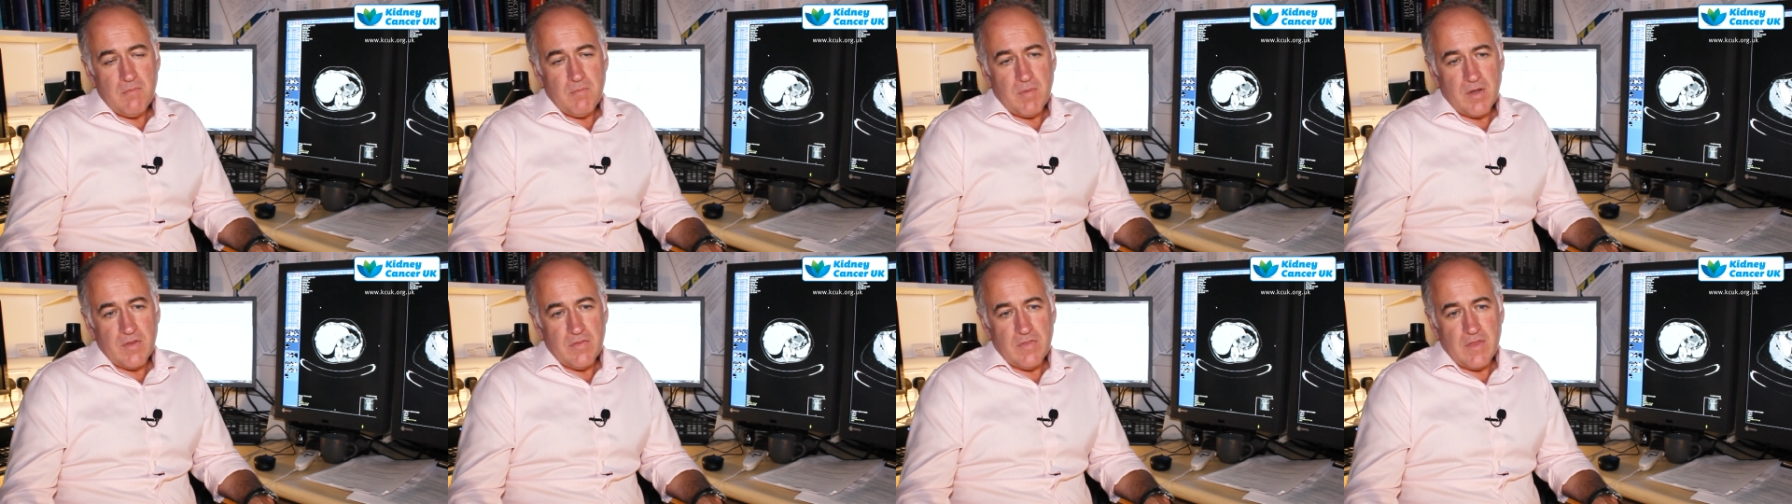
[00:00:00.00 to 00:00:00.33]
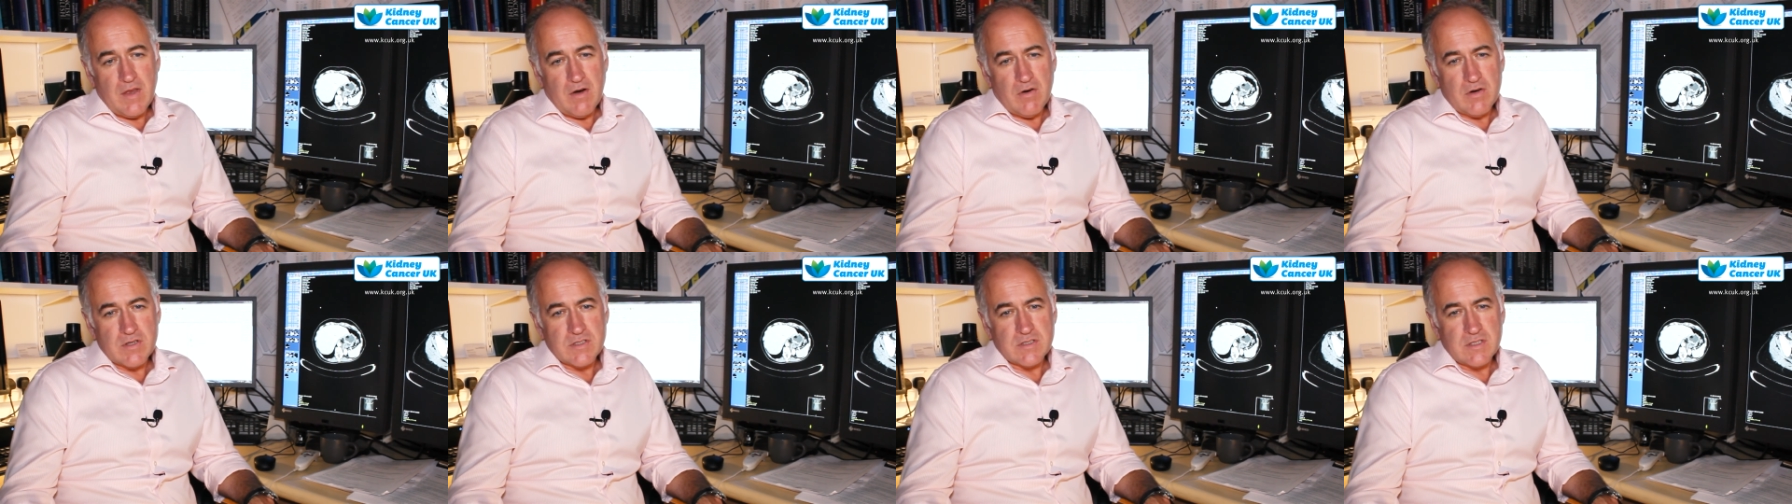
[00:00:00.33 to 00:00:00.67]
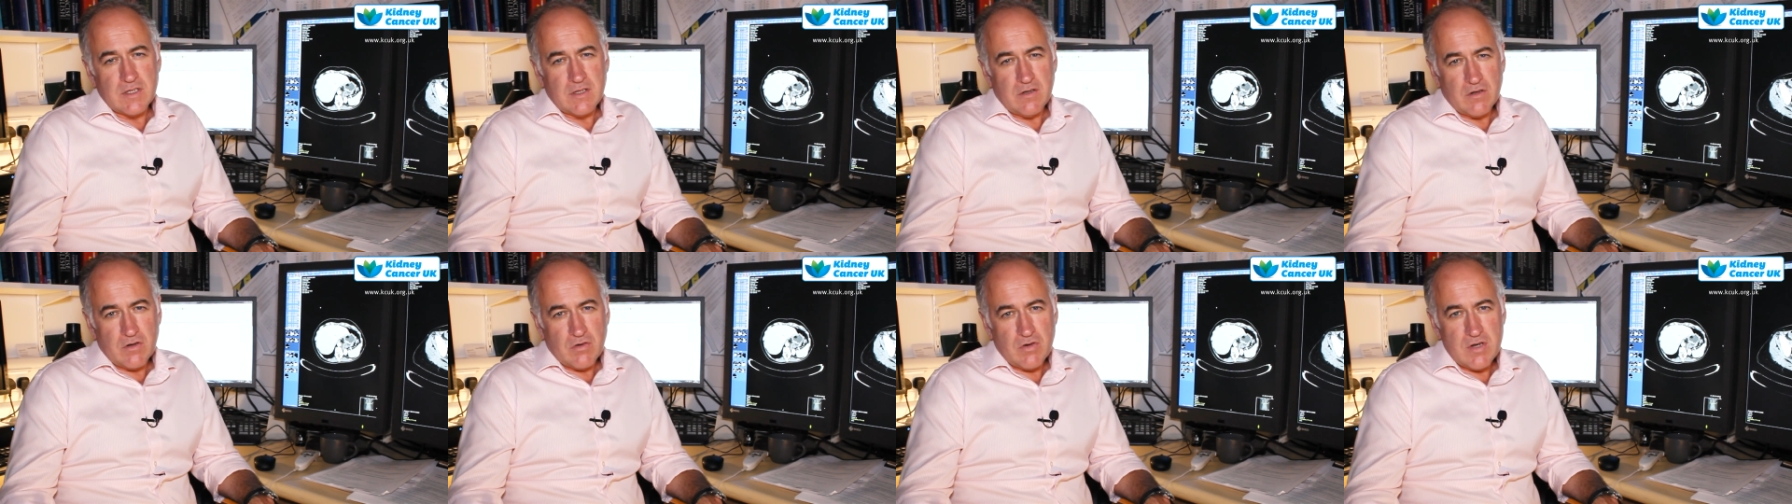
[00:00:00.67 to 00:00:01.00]
but there is
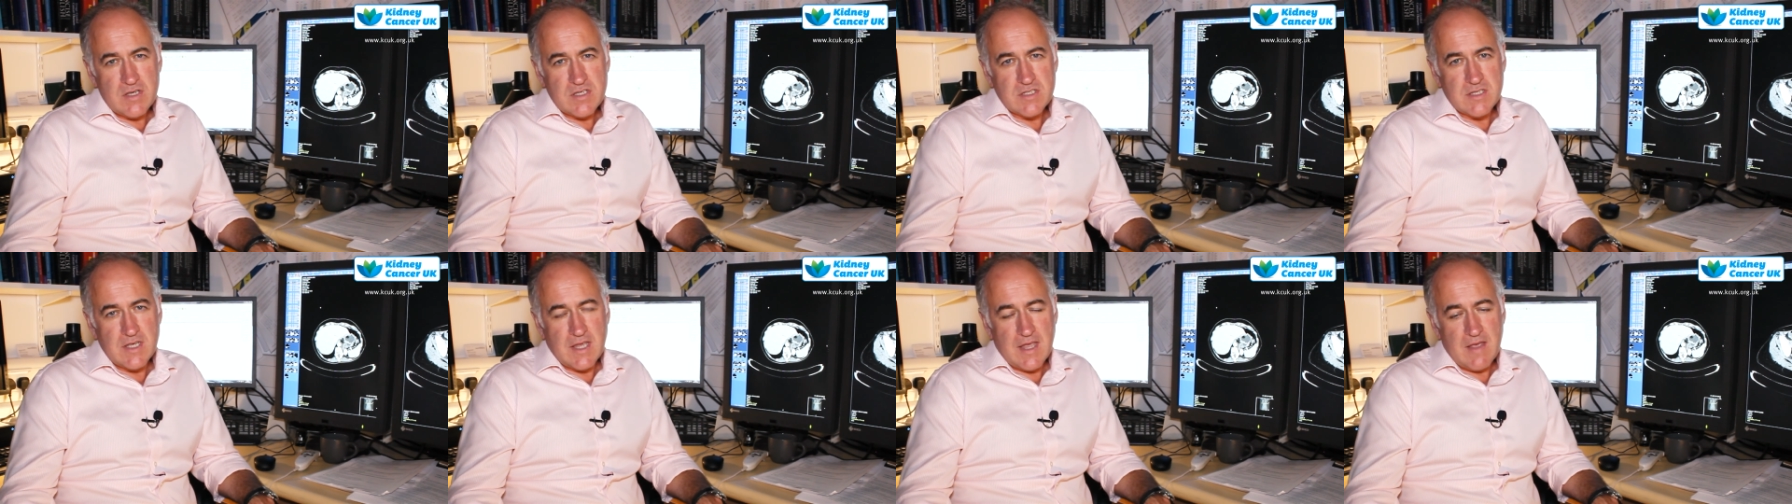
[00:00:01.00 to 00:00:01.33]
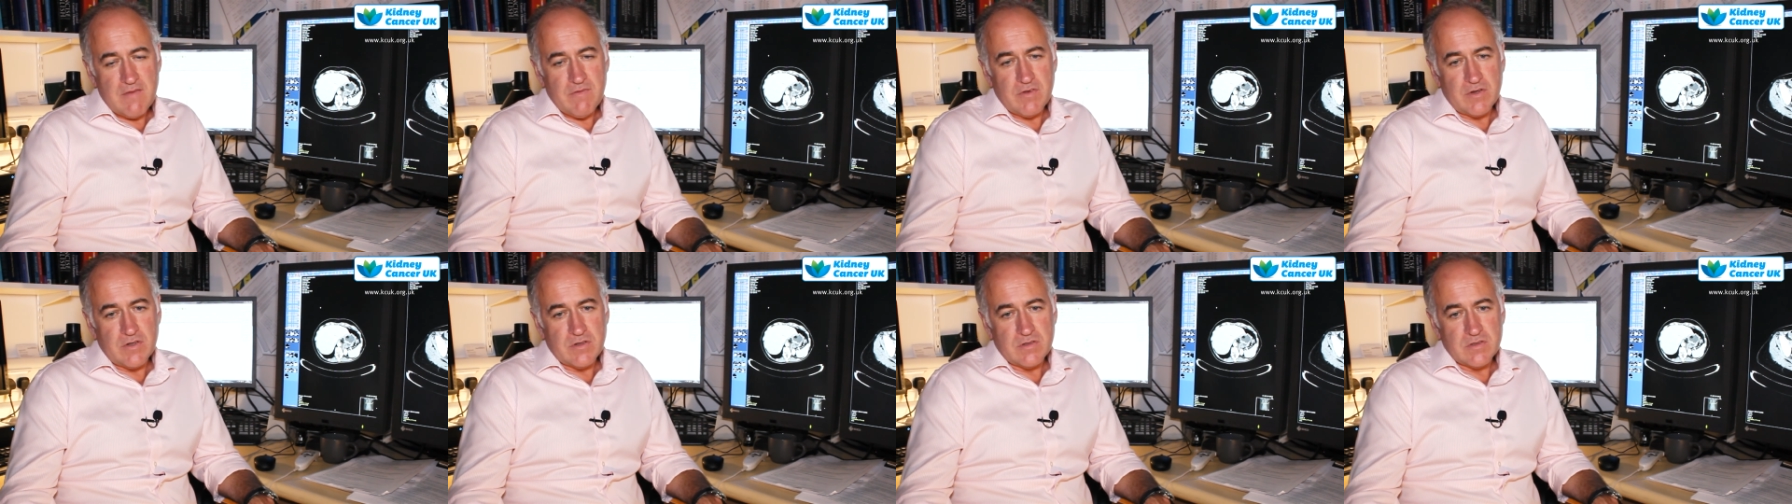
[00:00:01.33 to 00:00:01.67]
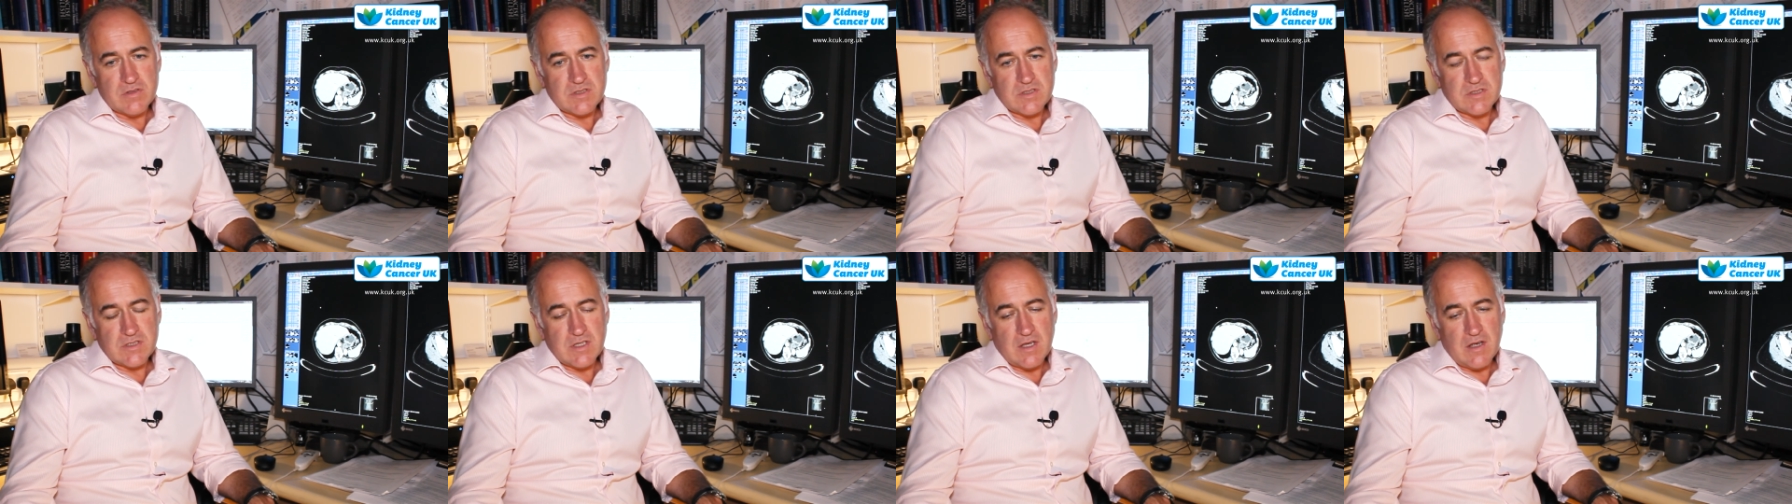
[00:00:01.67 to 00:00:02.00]
increasing
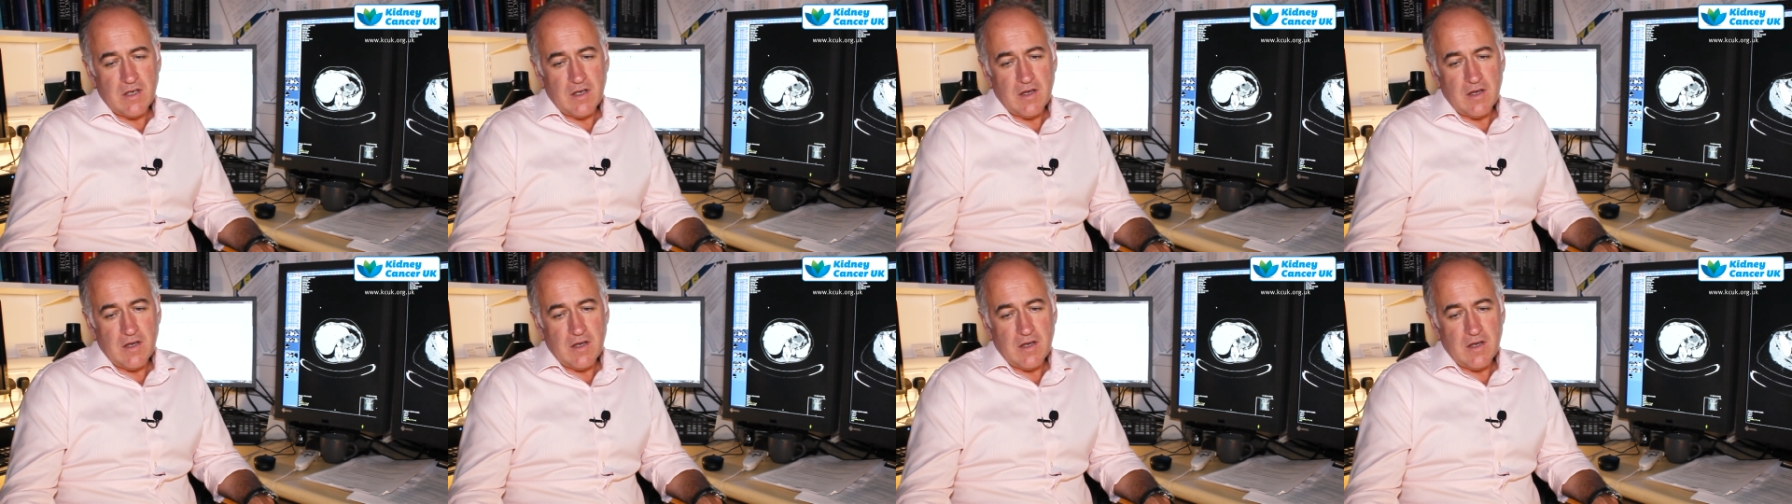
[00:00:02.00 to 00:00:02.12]
evidence